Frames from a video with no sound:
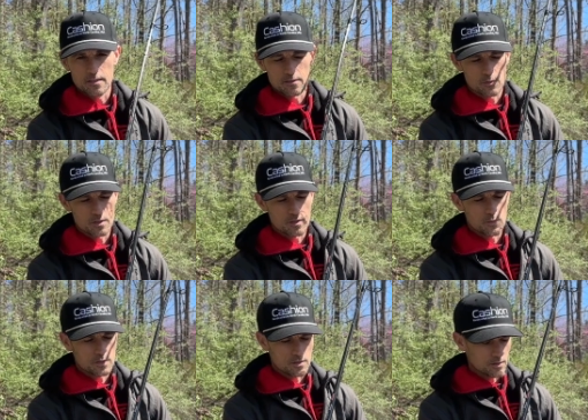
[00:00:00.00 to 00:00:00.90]
is
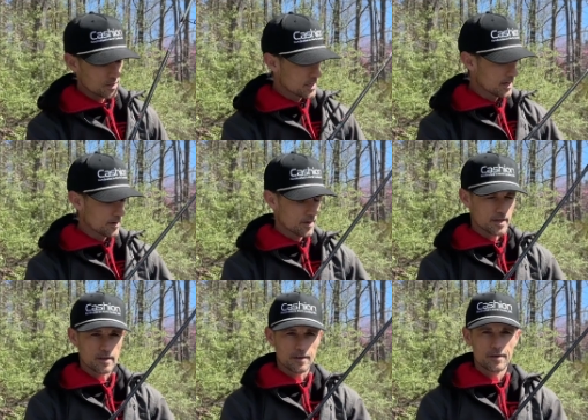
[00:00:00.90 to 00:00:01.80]
what you're looking at right
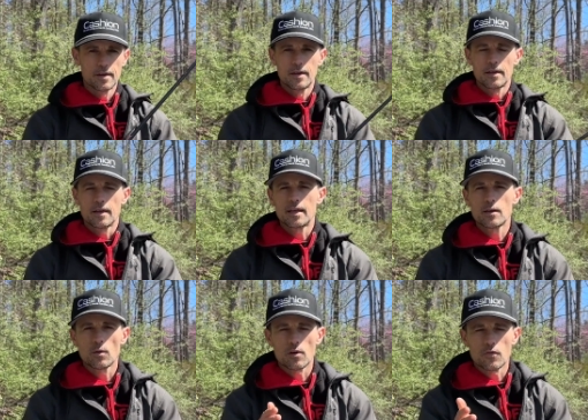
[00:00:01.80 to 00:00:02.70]
here.
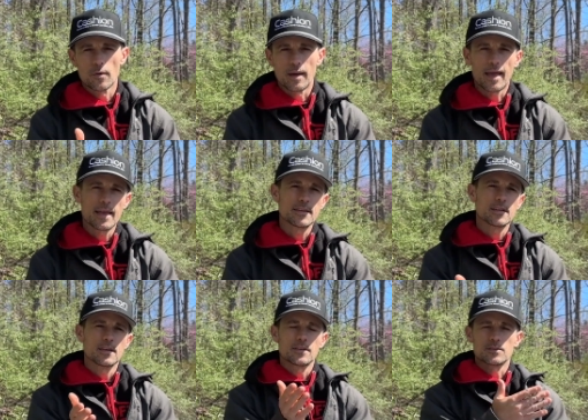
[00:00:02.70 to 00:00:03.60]
Anywhere from 8
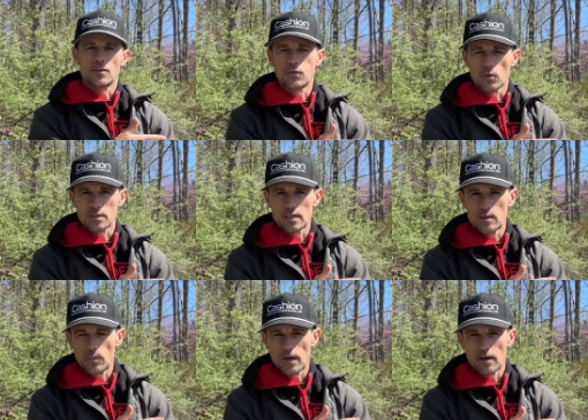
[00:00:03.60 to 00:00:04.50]
to
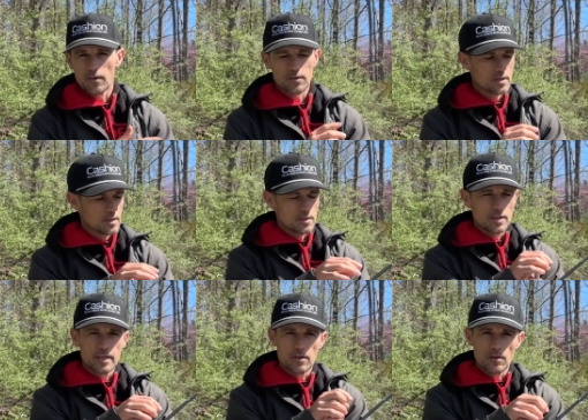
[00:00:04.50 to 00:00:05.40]
14 pound
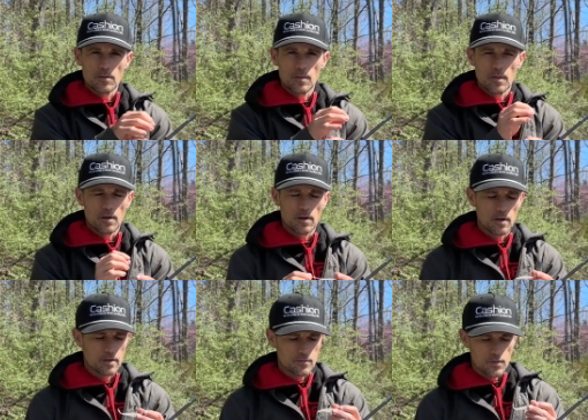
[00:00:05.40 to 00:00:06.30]
leader
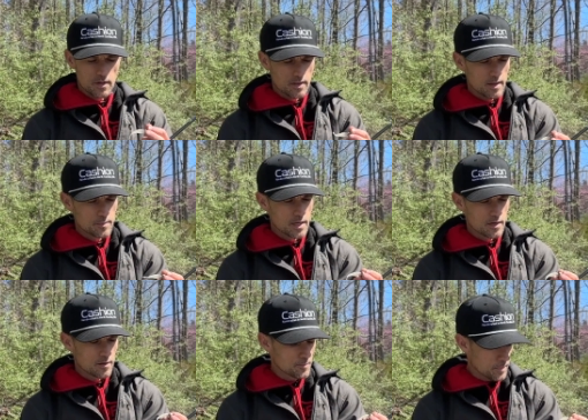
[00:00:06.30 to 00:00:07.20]
in front of that
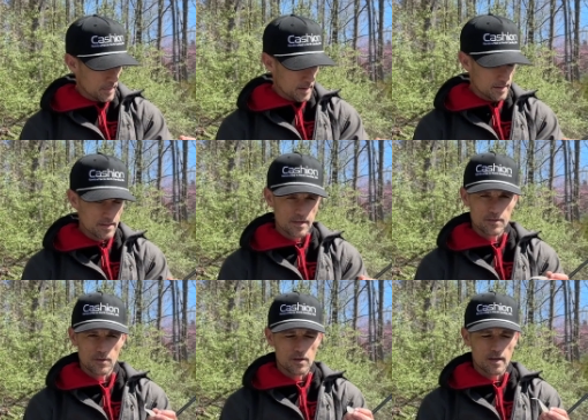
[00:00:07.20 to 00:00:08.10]
minnow, and then
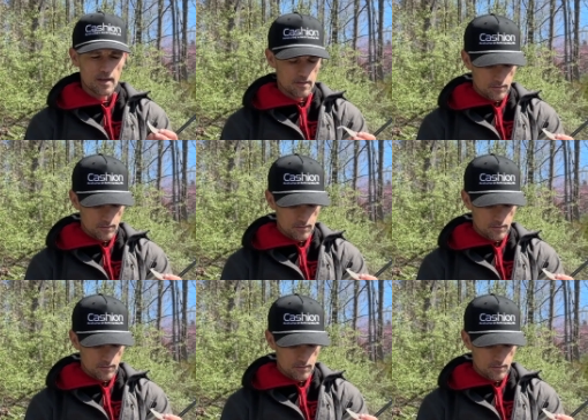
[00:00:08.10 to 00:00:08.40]
you're going to have